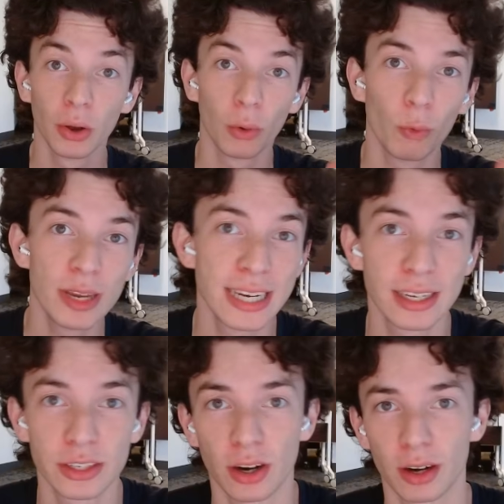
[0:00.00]
we need to
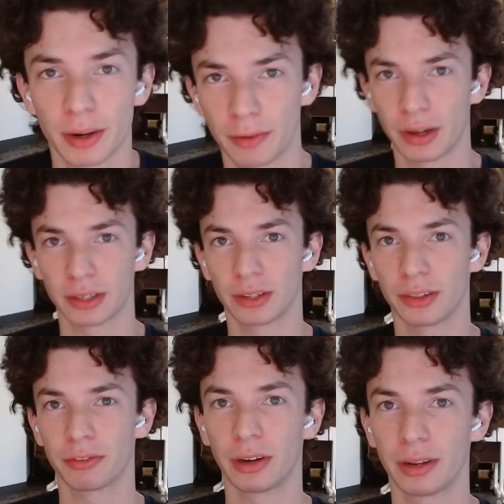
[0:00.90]
talk about effect on the
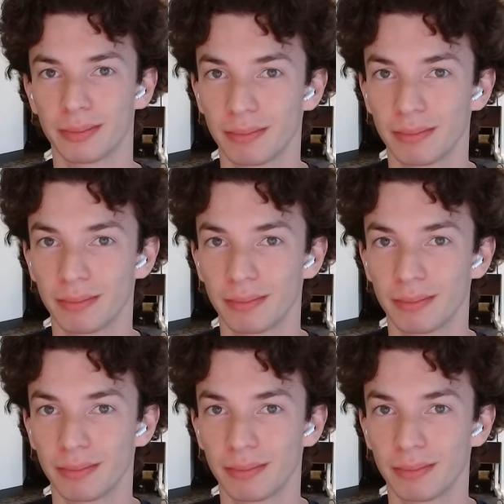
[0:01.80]
front end.